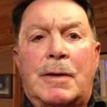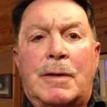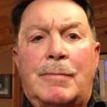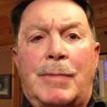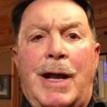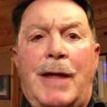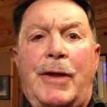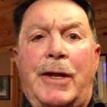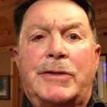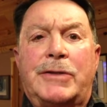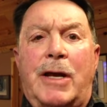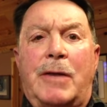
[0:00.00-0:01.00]
but I think
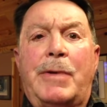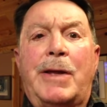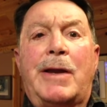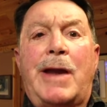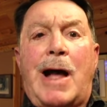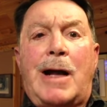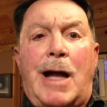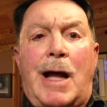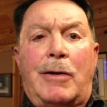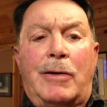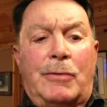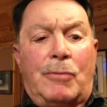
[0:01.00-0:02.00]
it's going to be a
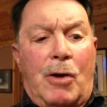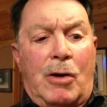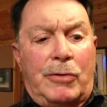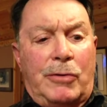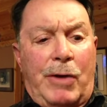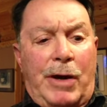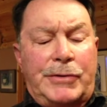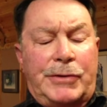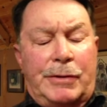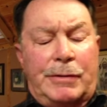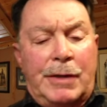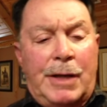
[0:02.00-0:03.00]
knockout in the wrong direction.
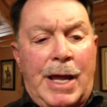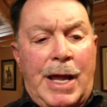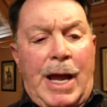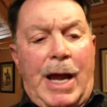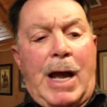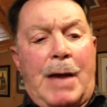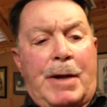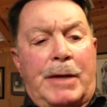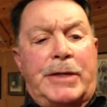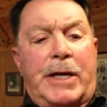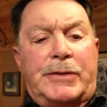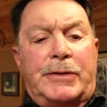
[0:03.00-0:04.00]
Hey, how about
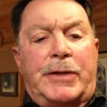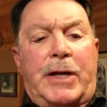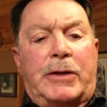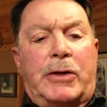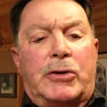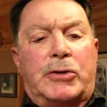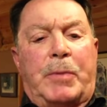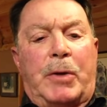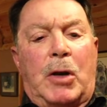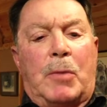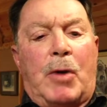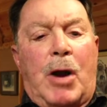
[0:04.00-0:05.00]
Texas head coach Bill
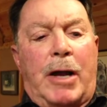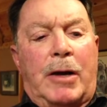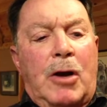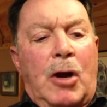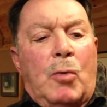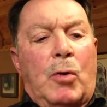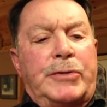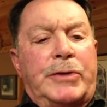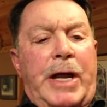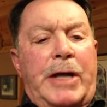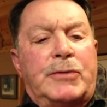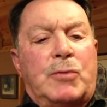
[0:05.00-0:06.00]
O'Brien? Wasn't
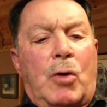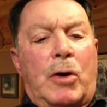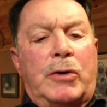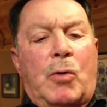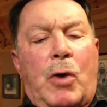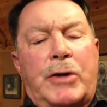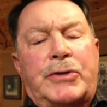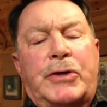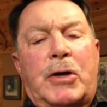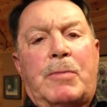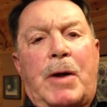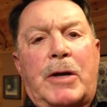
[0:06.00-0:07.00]
asked one
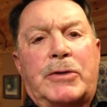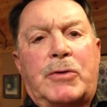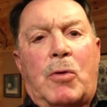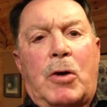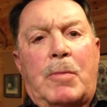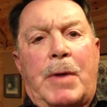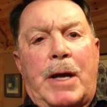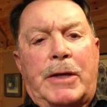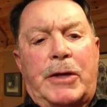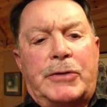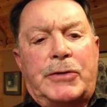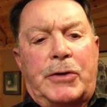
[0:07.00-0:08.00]
question about his quarterback
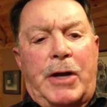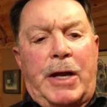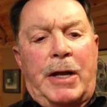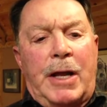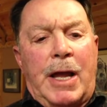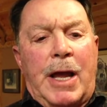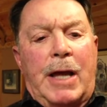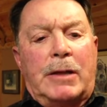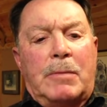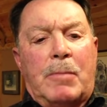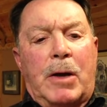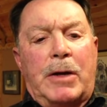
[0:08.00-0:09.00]
yesterday at
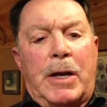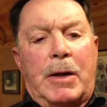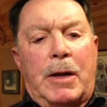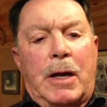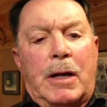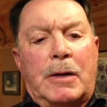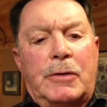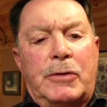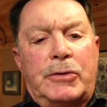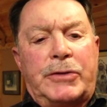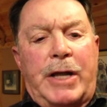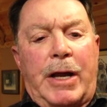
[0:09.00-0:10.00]
the Monday
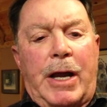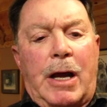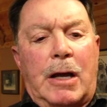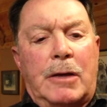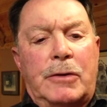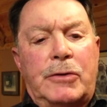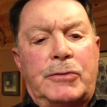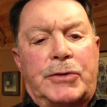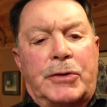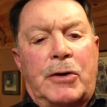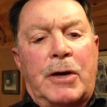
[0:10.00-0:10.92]
newser.